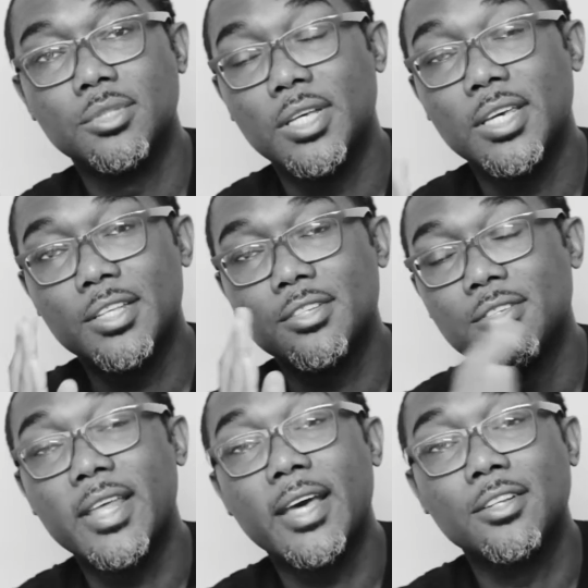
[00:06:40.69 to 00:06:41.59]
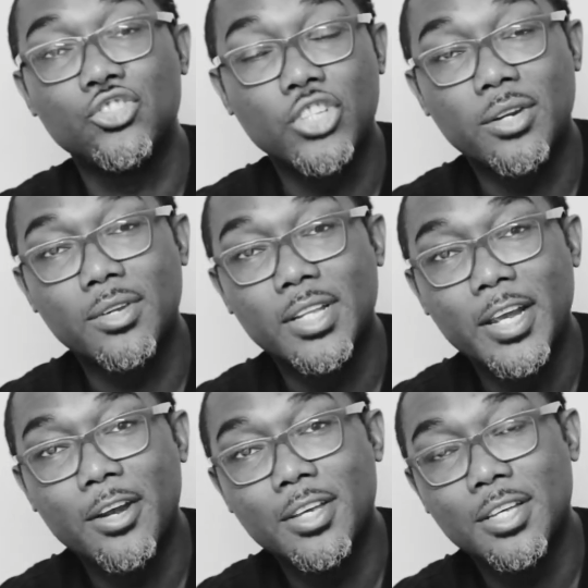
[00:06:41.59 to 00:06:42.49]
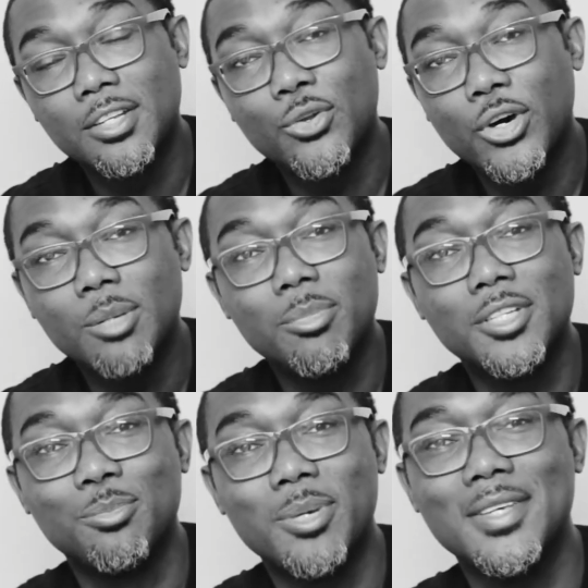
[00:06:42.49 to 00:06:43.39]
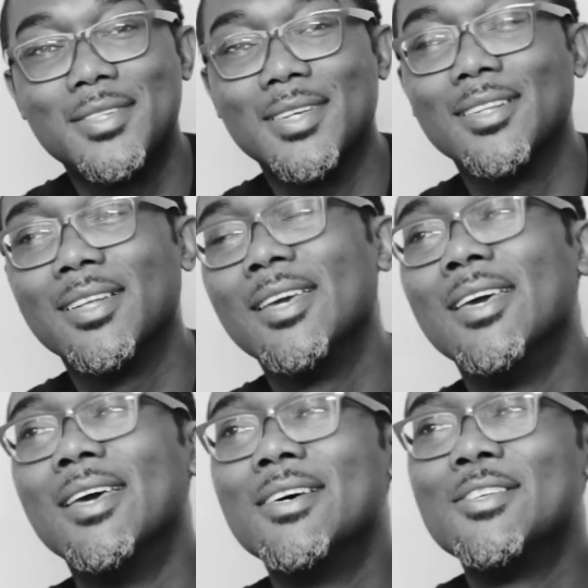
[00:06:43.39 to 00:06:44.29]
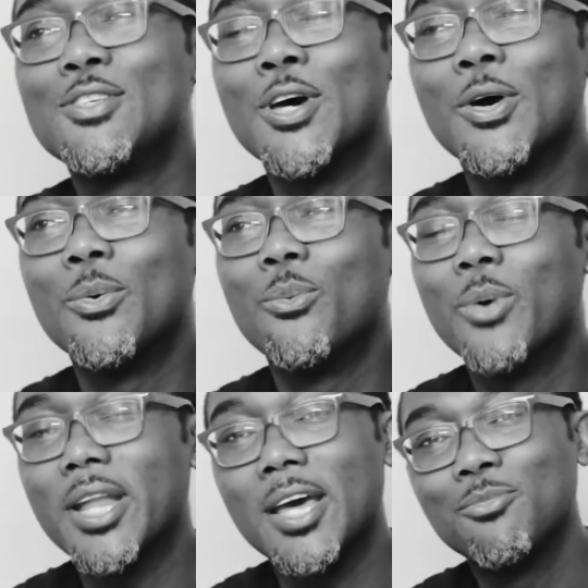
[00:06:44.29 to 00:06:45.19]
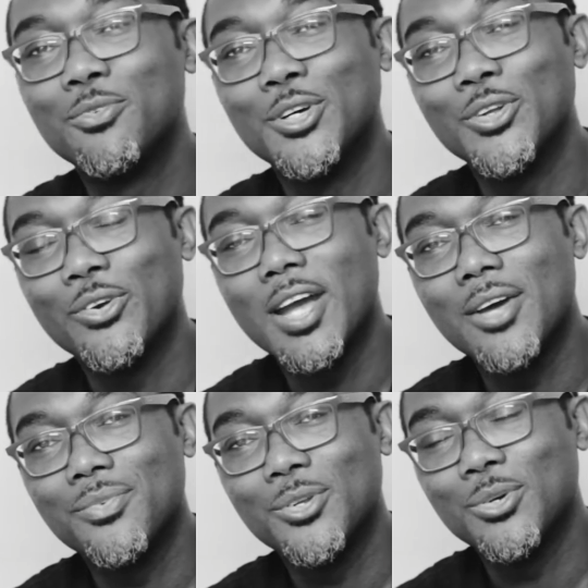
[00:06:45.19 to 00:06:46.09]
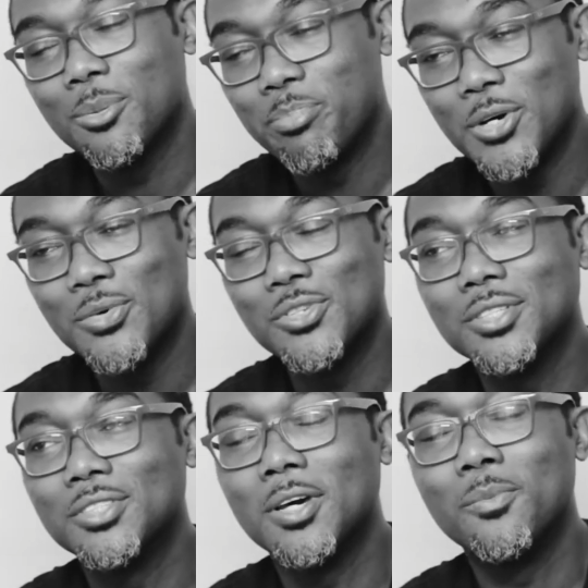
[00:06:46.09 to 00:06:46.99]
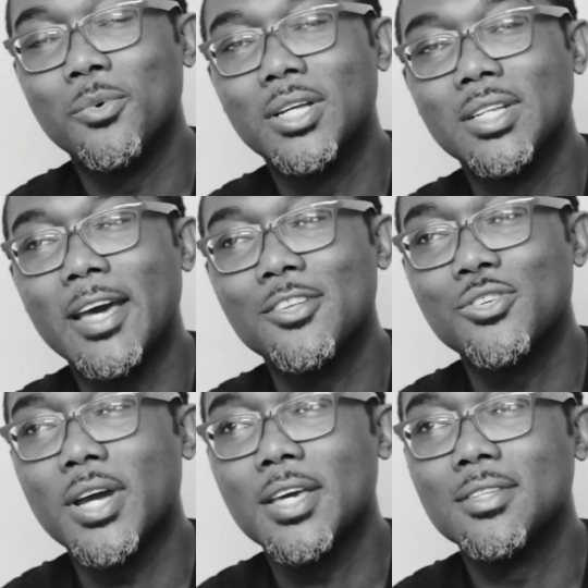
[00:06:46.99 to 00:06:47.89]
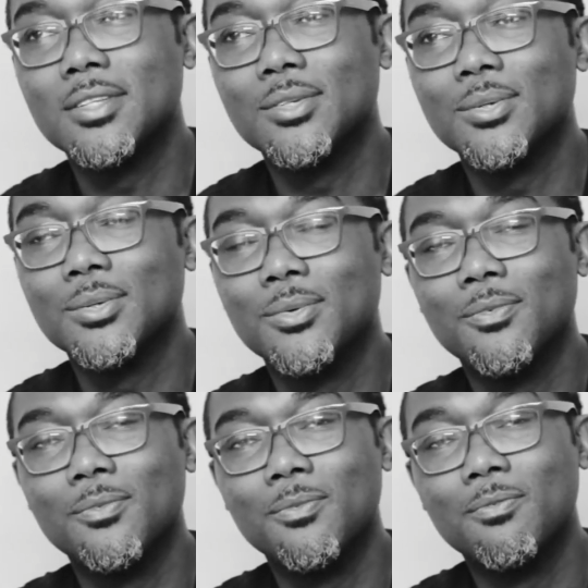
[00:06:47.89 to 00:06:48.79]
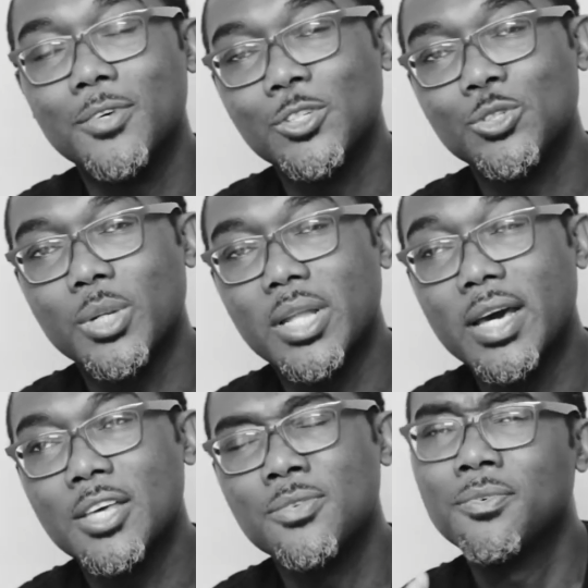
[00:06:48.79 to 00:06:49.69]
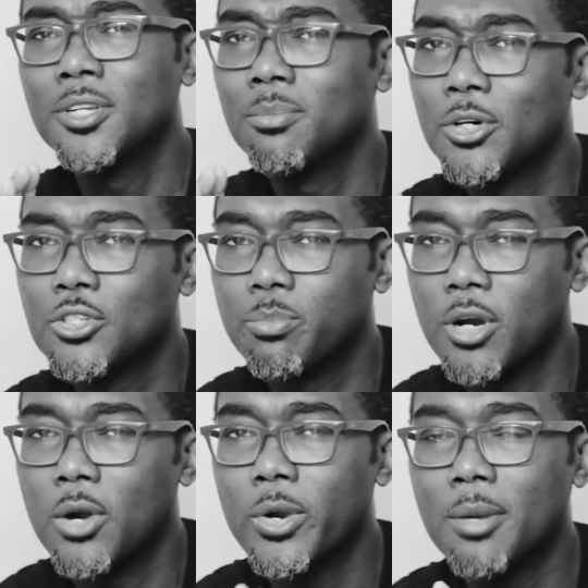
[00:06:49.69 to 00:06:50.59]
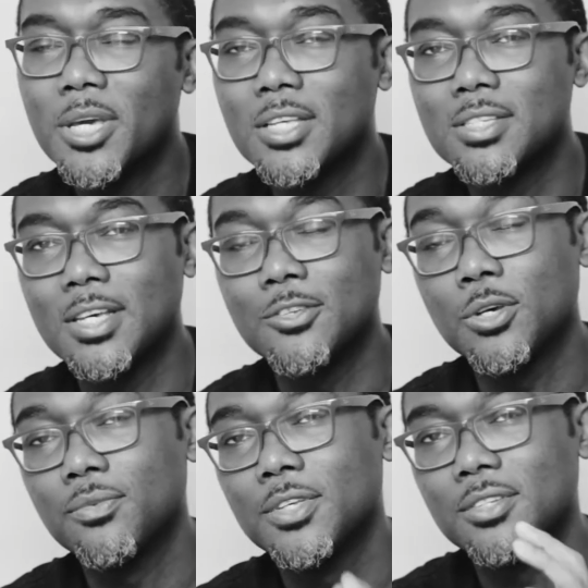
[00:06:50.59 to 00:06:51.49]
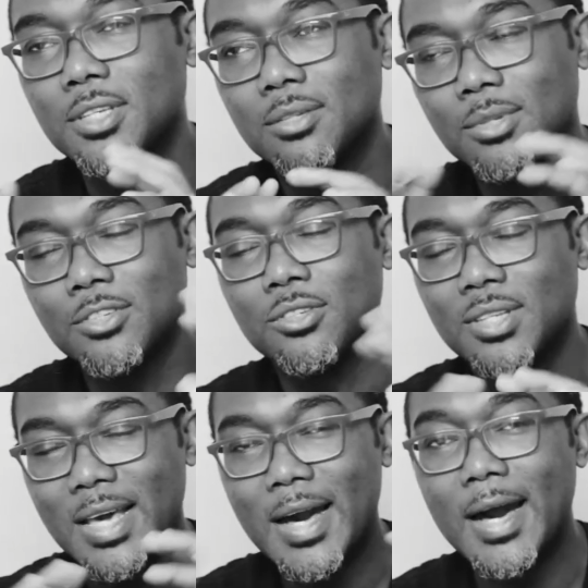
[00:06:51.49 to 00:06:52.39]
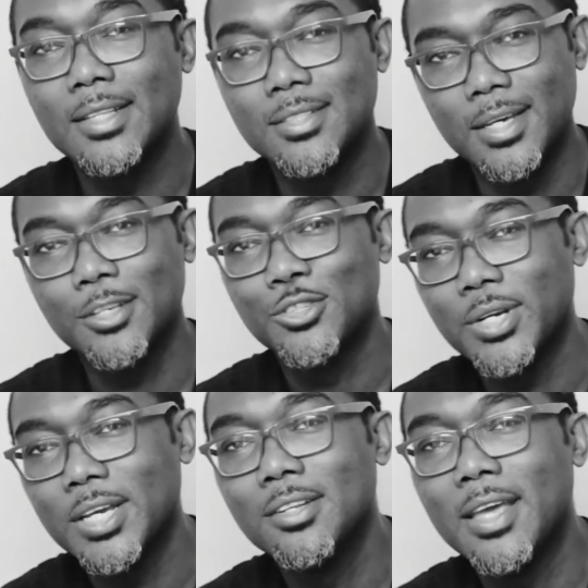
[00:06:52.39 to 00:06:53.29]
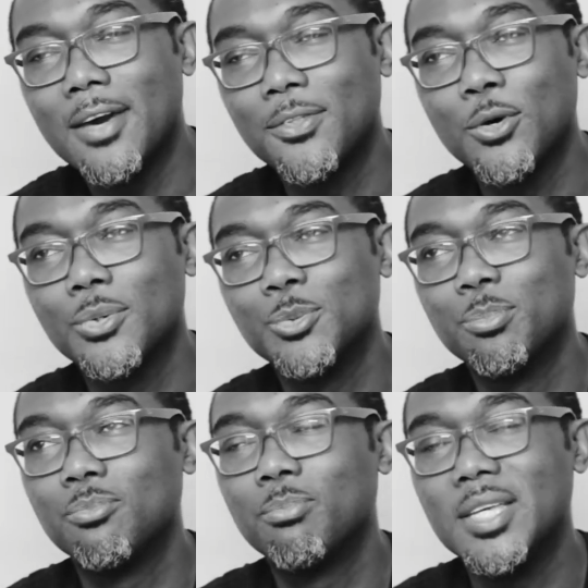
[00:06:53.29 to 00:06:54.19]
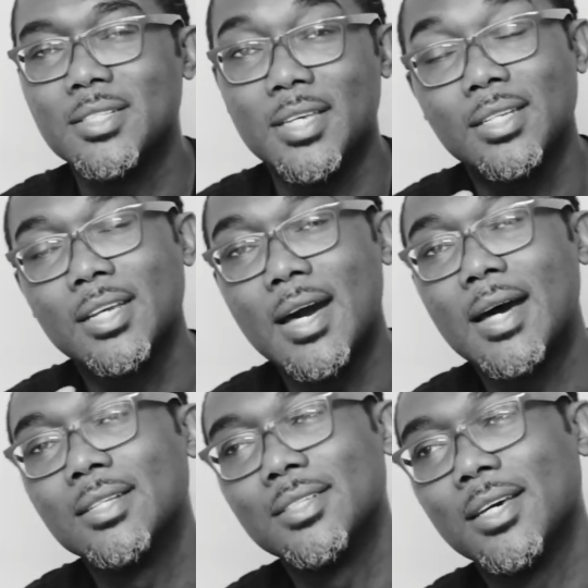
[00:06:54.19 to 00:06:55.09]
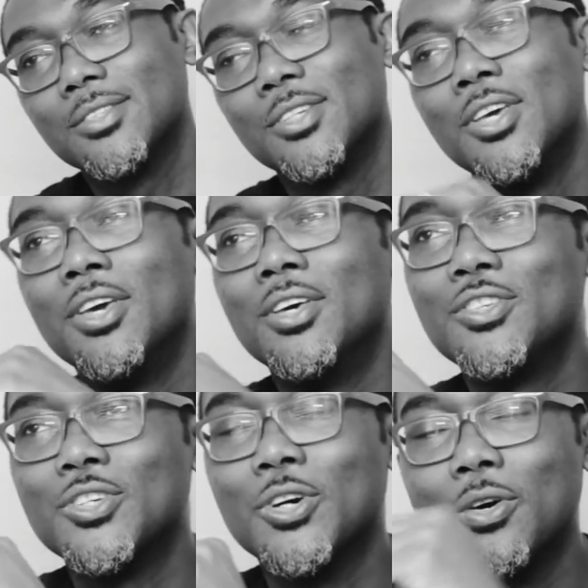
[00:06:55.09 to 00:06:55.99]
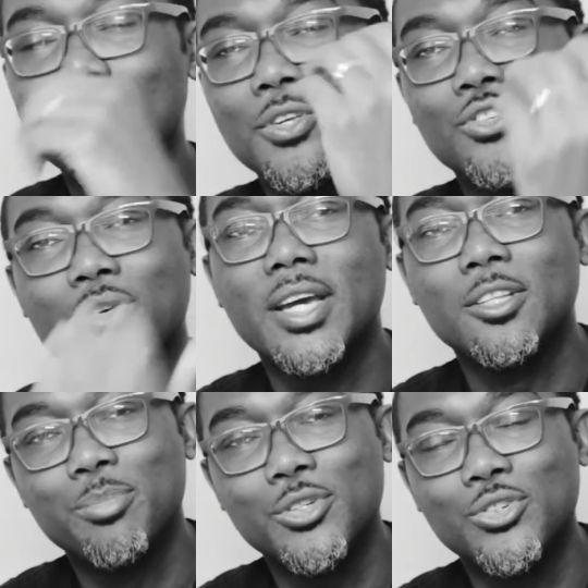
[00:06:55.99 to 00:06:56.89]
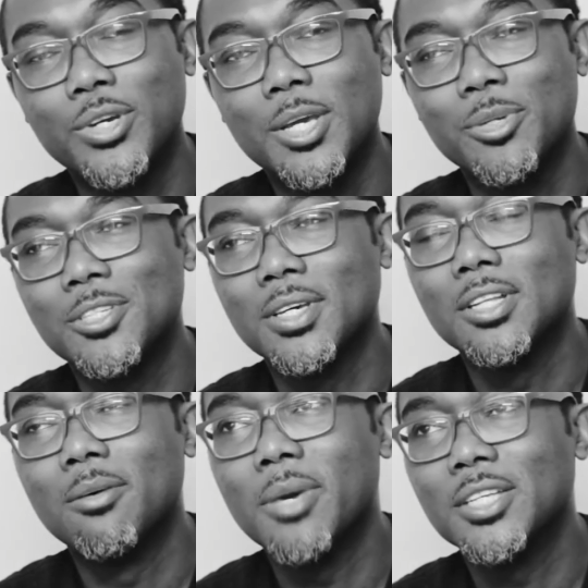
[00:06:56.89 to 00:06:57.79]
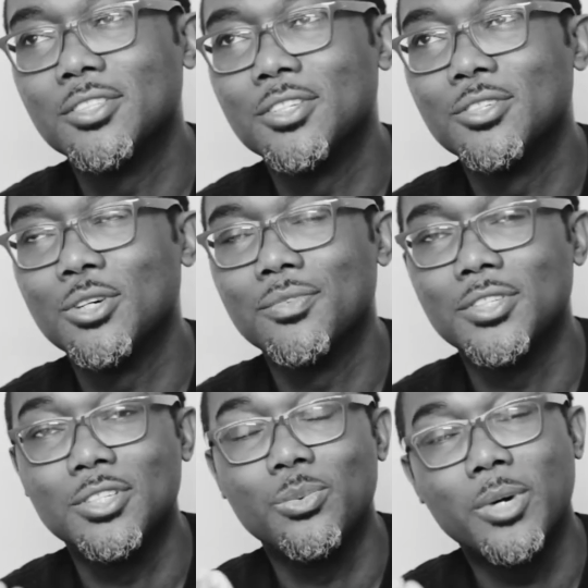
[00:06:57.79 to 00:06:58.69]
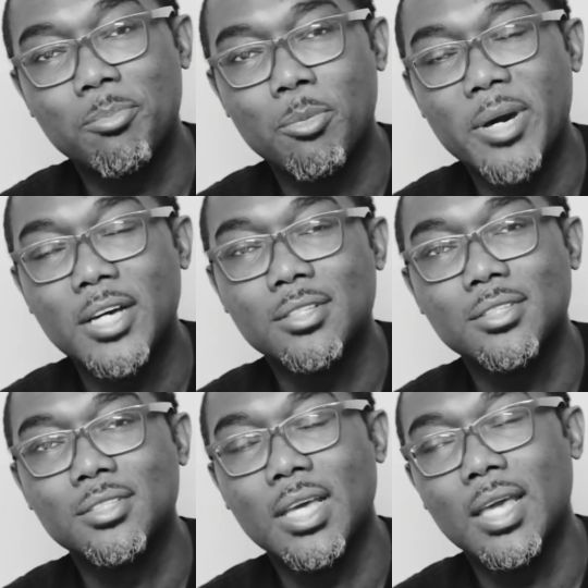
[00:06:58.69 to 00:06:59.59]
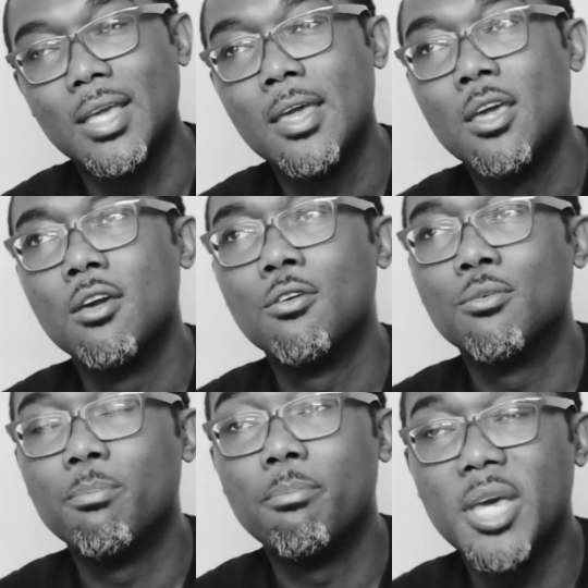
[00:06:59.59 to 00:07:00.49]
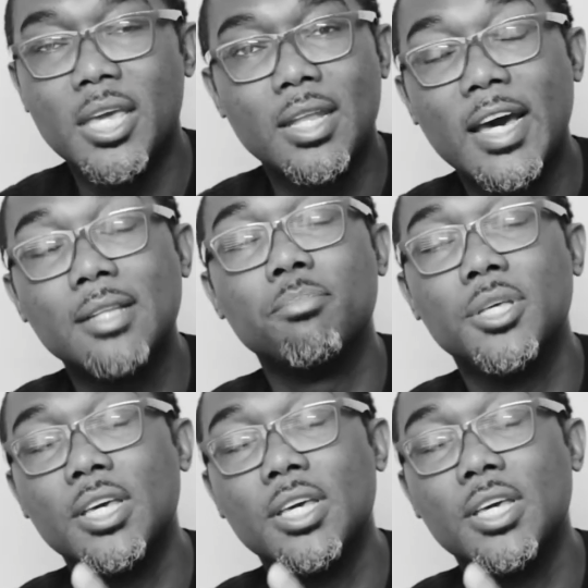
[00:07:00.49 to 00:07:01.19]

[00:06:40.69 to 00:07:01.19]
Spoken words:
is that general area, the naughty bits basically. So when I'm photographing or posing someone, I try to visualize for the most part where it makes sense. Obviously, this is context, right? You have to always maintain context. So if you're trying to portray a particular message, obviously what I'm about to say may not be